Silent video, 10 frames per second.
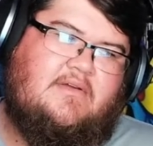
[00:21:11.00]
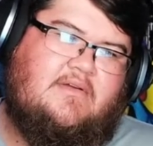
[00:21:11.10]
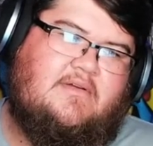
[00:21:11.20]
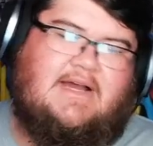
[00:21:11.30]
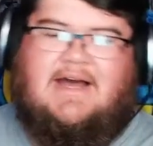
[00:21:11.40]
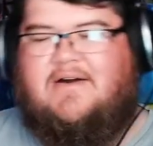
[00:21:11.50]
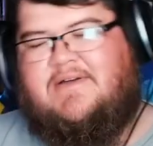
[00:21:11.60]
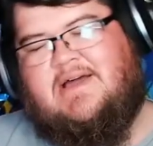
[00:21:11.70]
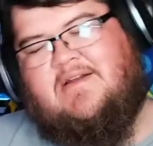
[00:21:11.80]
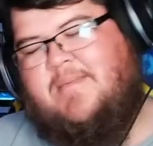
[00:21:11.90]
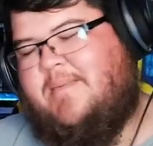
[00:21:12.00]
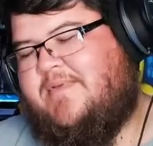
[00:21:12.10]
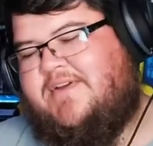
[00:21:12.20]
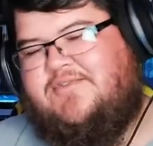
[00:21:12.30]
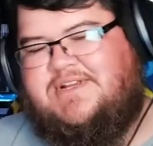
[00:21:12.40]
Uh, I don't remember.
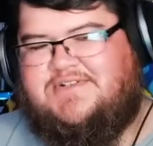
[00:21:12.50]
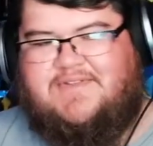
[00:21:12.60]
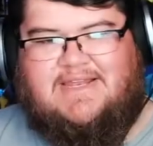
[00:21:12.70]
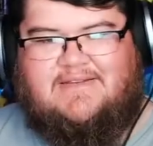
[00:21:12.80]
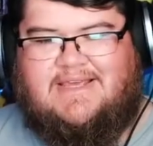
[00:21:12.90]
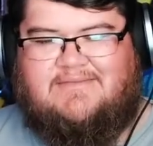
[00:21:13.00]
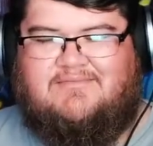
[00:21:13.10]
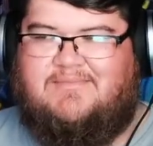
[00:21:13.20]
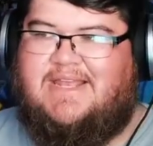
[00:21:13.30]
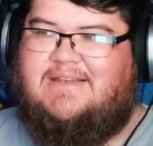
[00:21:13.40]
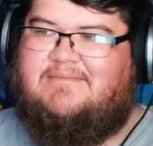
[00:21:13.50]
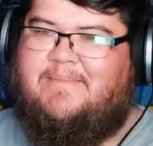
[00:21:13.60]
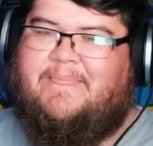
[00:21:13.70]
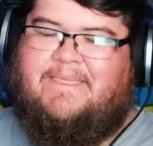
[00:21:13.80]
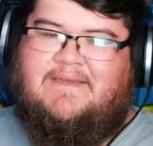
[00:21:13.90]
The creature that... that, that
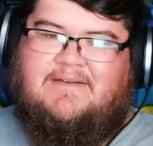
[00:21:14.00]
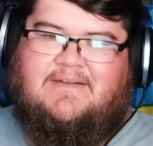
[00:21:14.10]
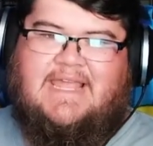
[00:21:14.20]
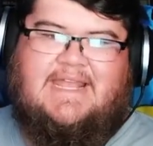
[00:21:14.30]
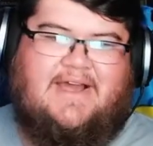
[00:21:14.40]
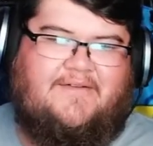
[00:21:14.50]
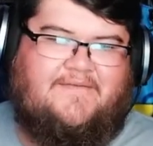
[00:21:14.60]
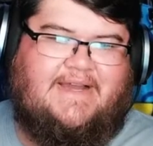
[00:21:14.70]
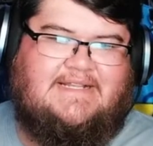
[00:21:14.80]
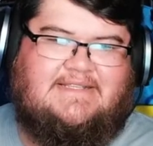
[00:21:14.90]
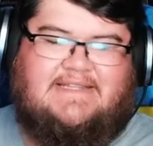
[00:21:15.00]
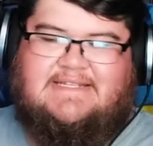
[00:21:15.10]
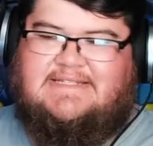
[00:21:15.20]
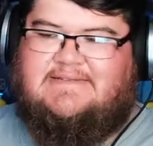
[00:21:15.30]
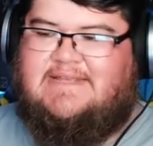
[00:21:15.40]
Gandalf fights at
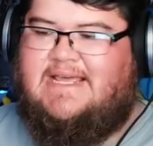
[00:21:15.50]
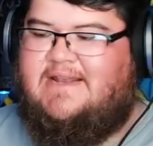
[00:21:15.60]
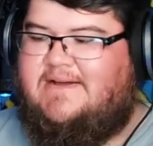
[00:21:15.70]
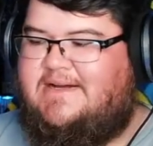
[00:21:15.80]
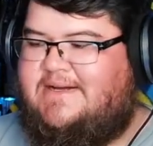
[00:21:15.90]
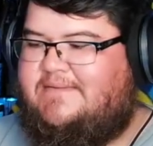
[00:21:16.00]
the at uh